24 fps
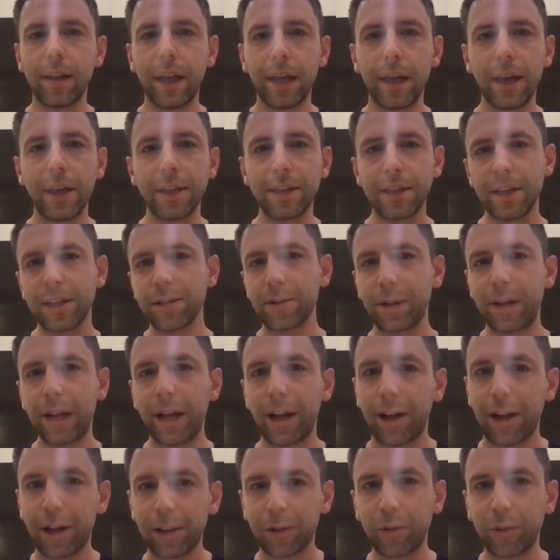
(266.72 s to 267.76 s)
It's really
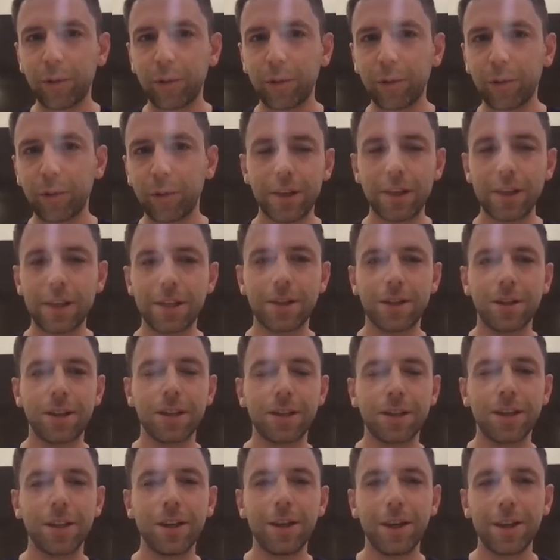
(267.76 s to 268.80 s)
hard to pack these
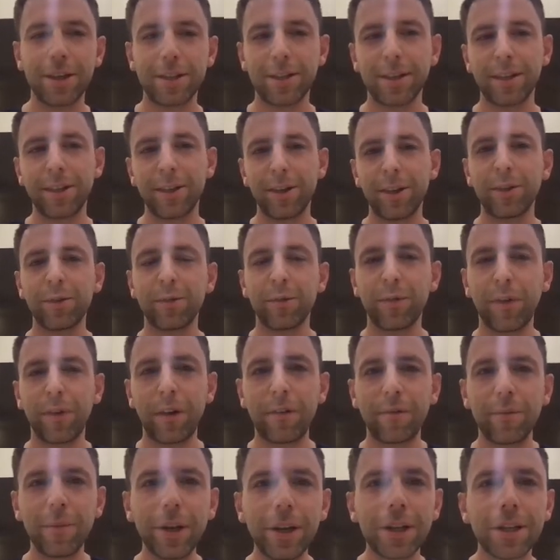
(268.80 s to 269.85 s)
ideas into
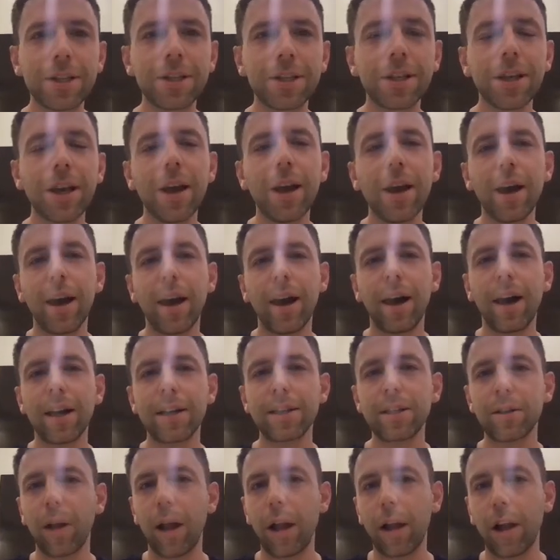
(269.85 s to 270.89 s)
5 minutes.
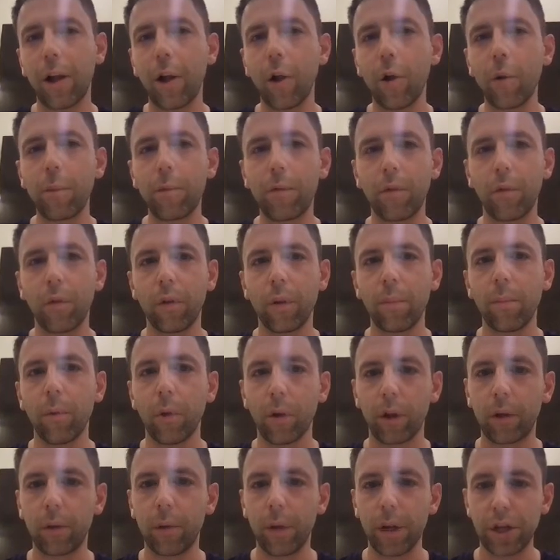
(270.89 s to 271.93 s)
So I hope for more
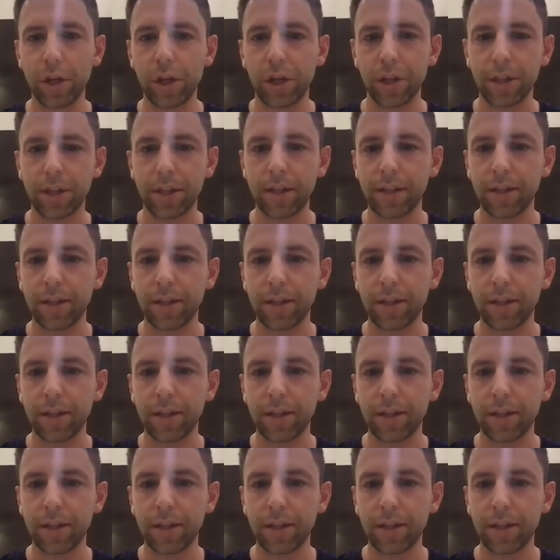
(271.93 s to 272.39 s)
questions,